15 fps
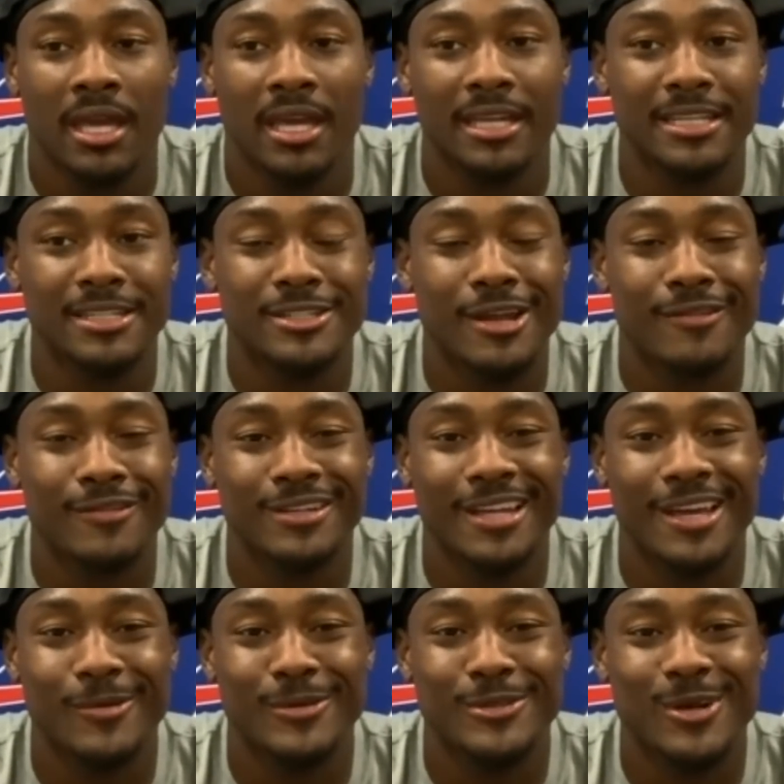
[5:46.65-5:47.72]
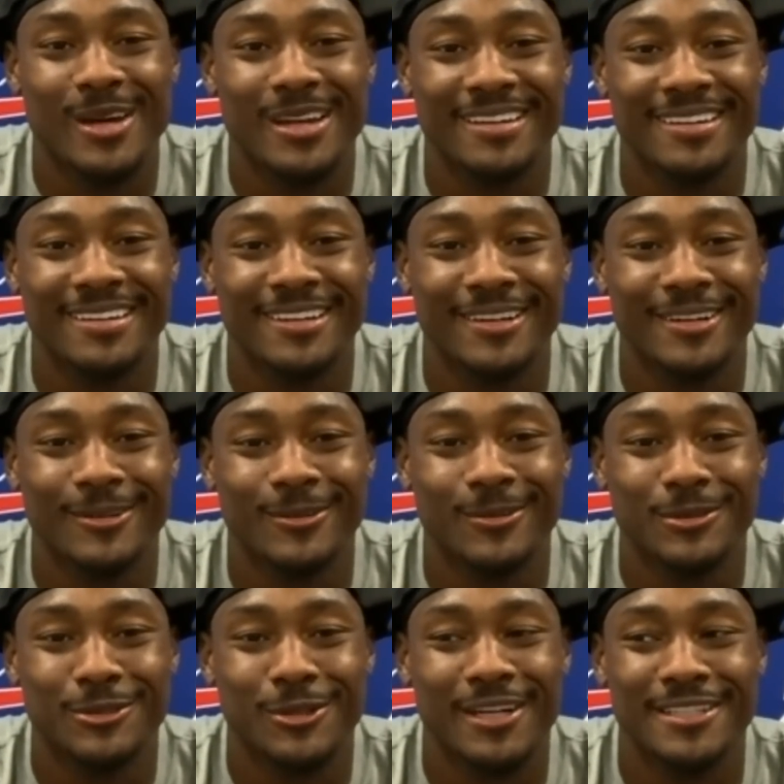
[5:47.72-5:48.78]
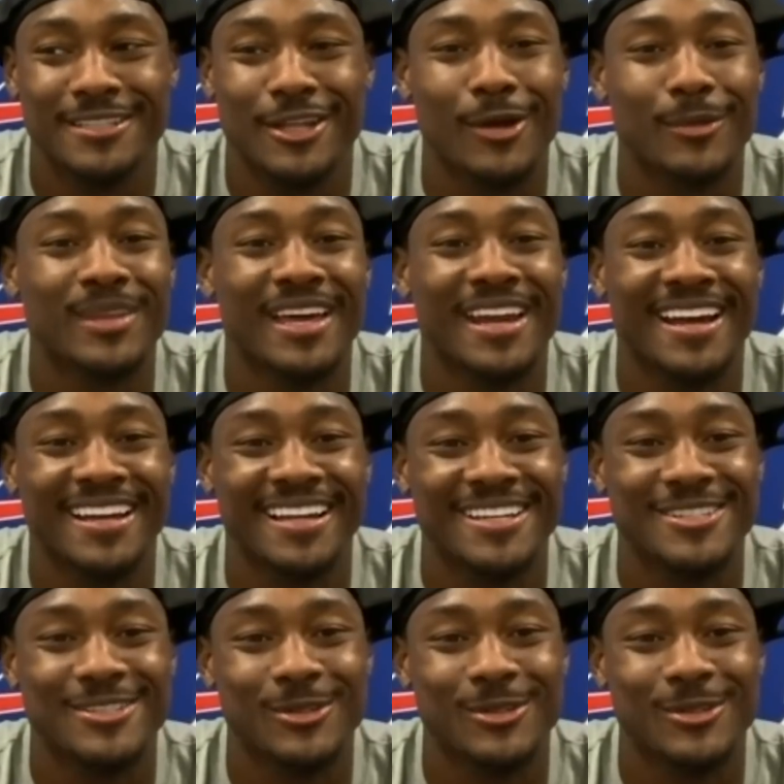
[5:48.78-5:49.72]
And each and every day we try to uh, try to stump that, I guess.